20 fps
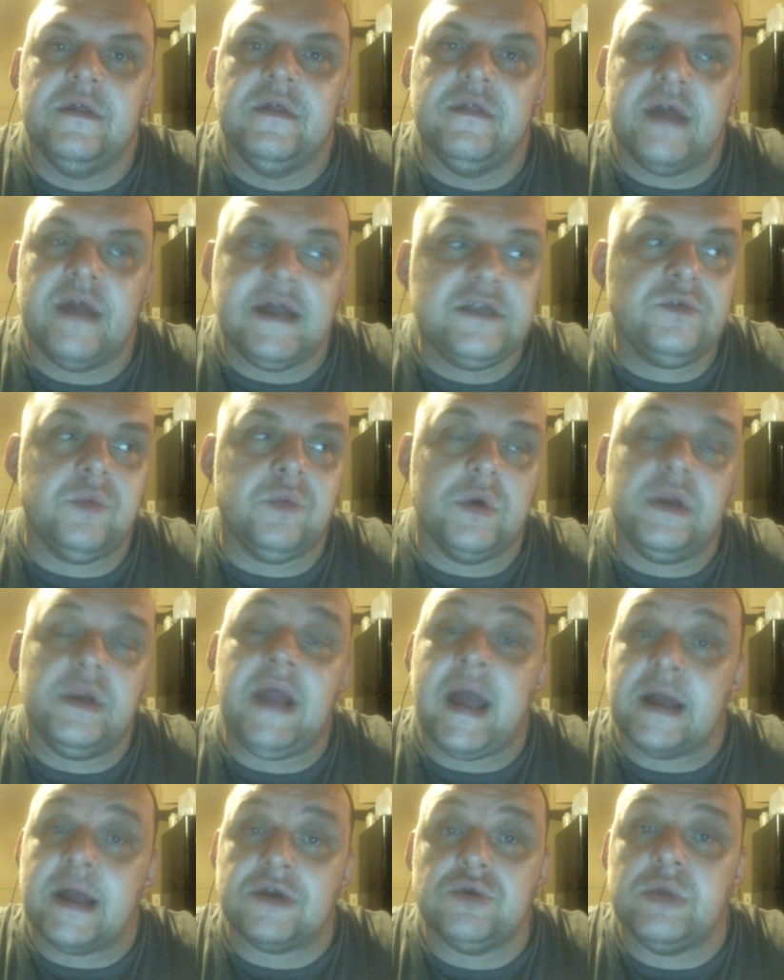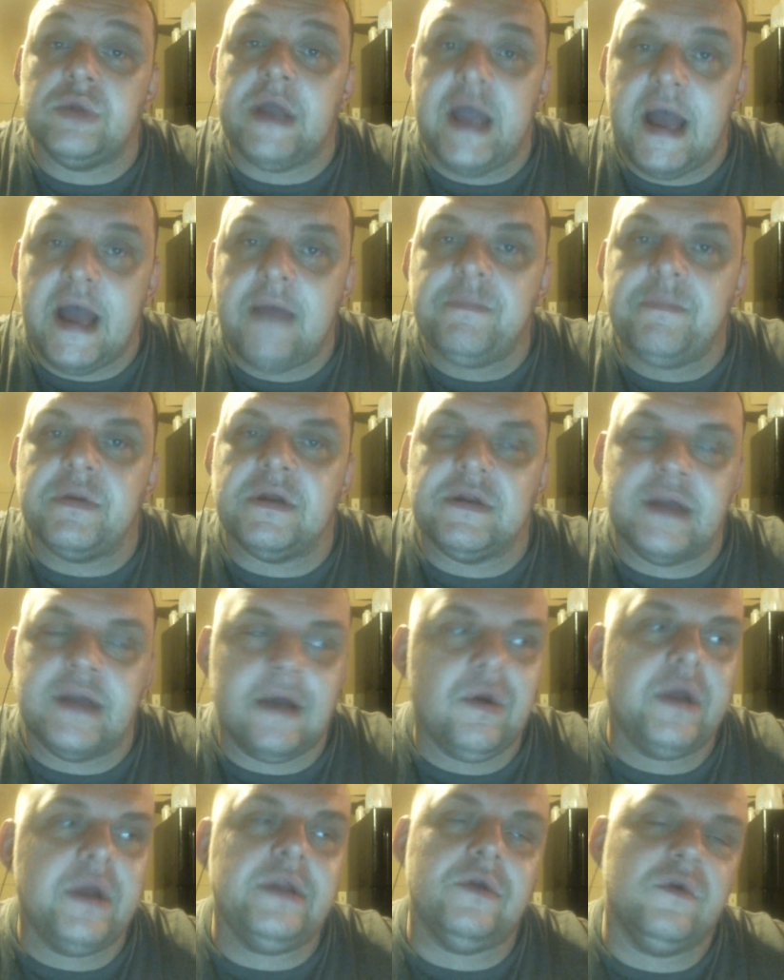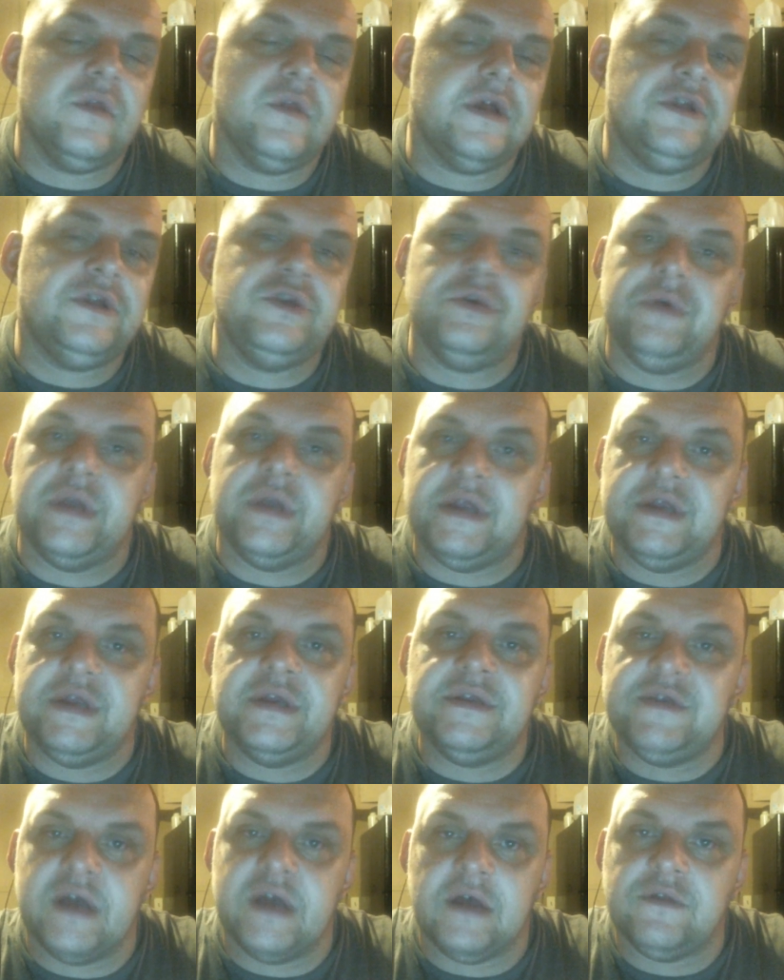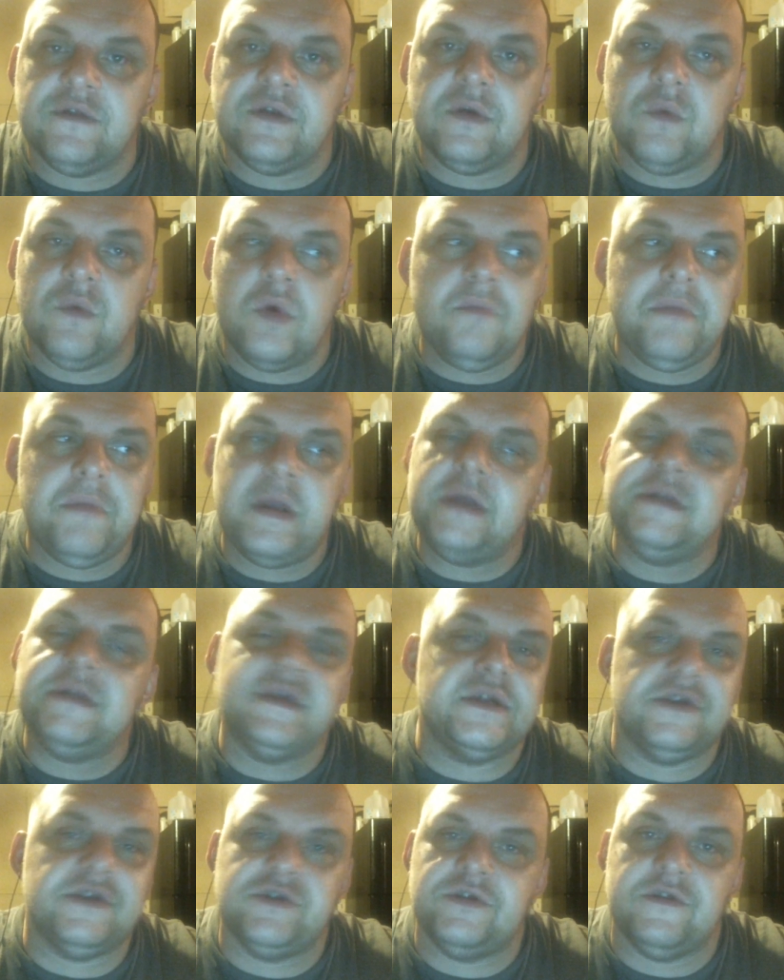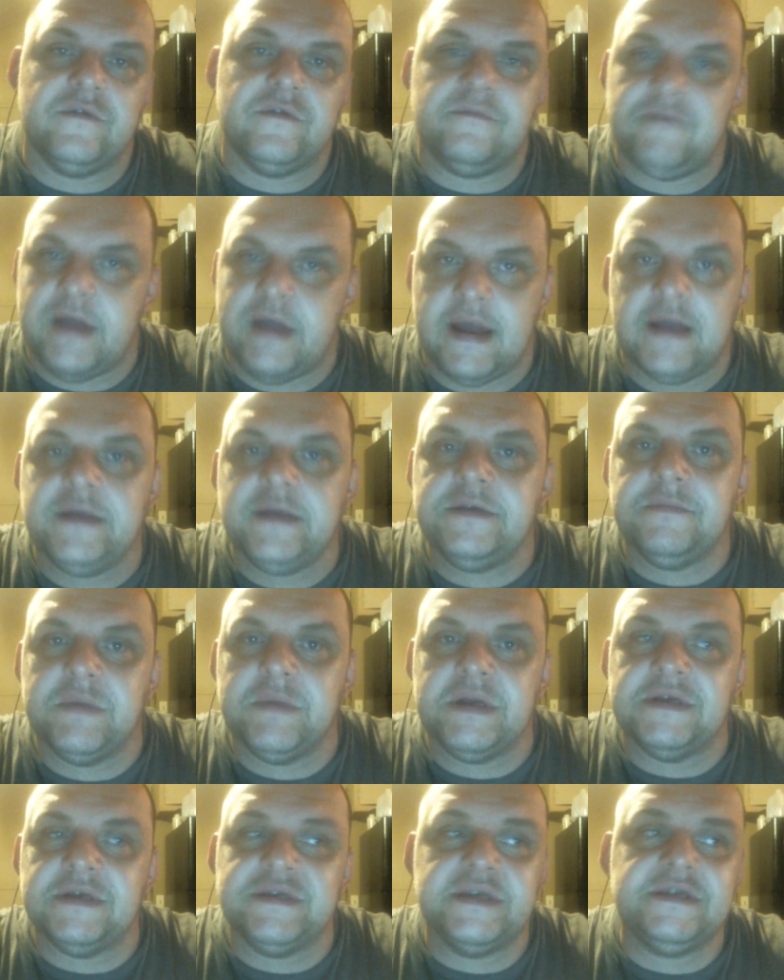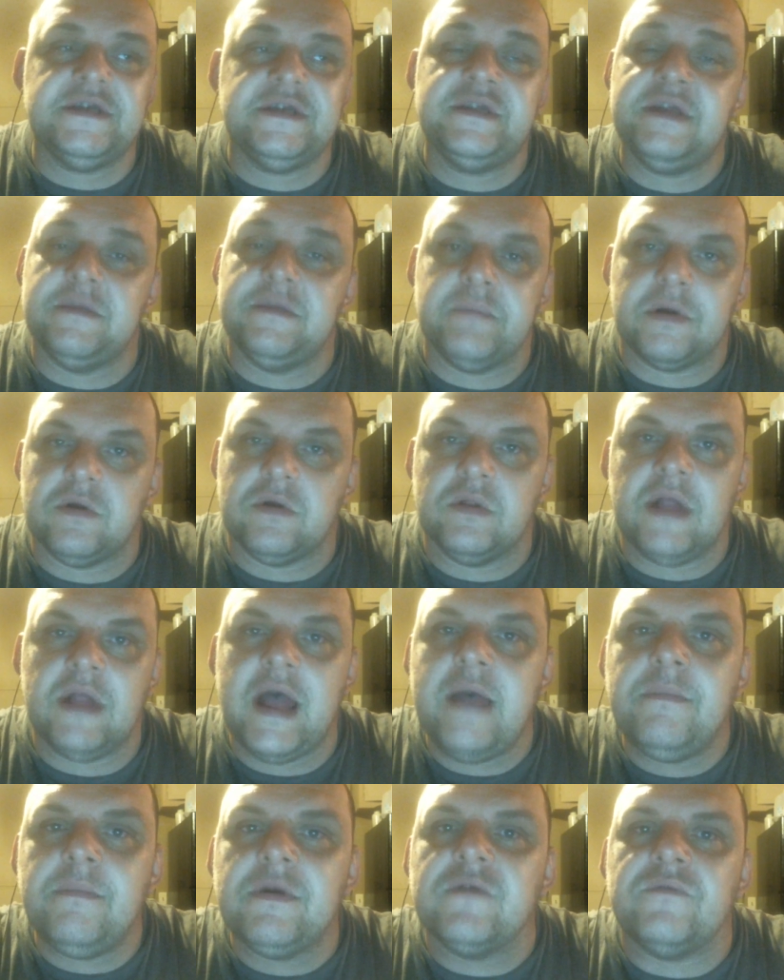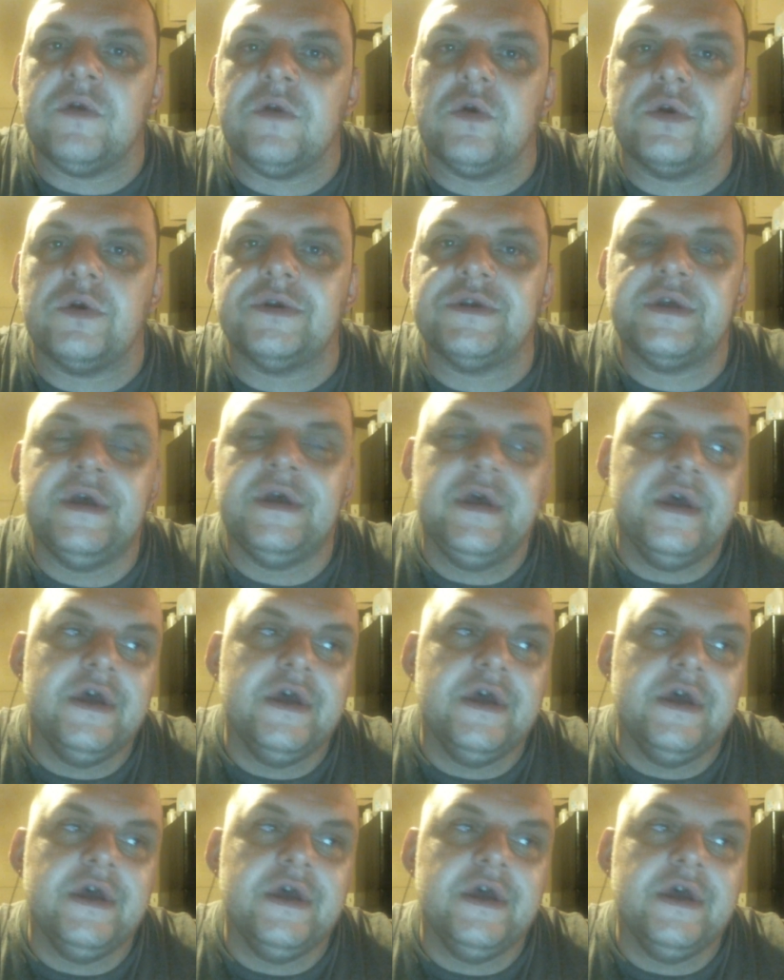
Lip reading: That's what actually happened. And now I know that you idiots out there won't pay attention to the facts because it's a typical habit of yours.